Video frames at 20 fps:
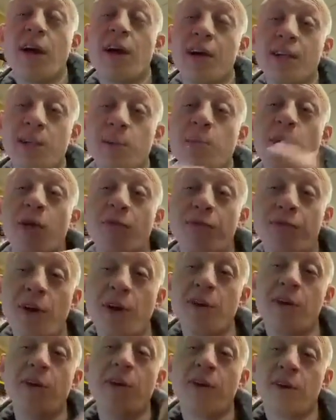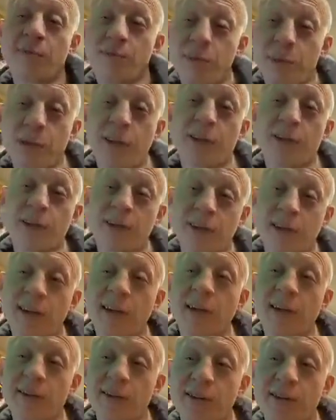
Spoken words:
Has to be our front yard because, again,